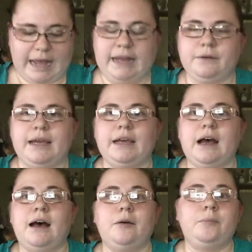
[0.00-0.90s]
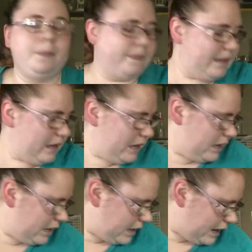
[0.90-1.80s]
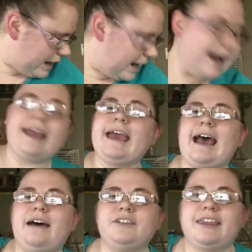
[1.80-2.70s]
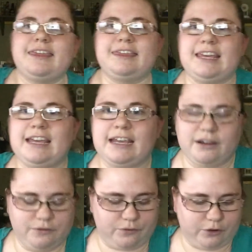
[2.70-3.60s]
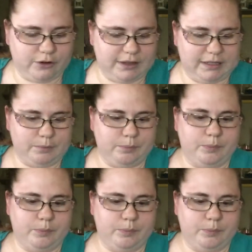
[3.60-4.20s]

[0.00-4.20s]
Anyway, I have a thing for the